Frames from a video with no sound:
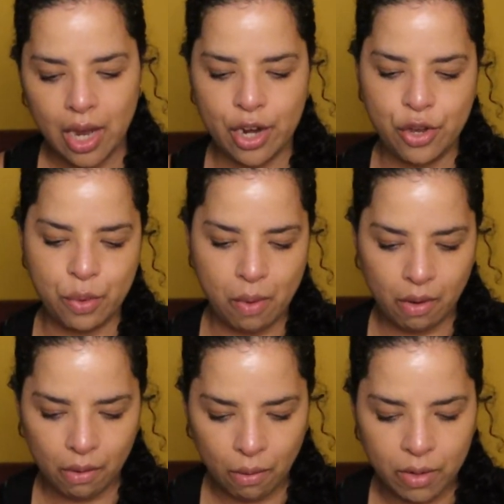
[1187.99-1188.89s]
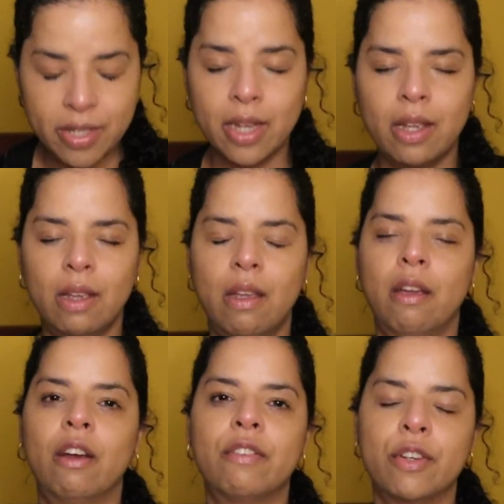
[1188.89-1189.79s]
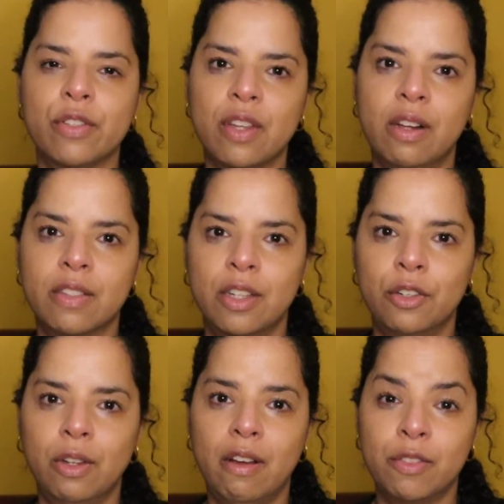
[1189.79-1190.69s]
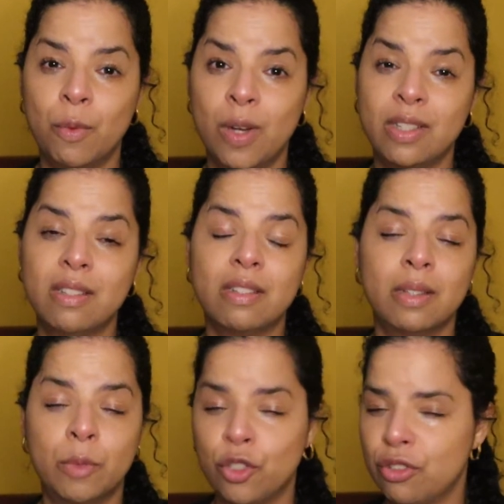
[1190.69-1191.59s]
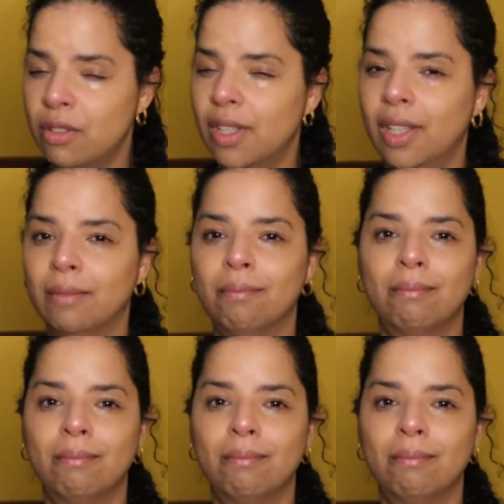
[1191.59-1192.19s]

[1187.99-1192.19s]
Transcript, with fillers: and you are all taking care of yourselves and your loved ones emotionally,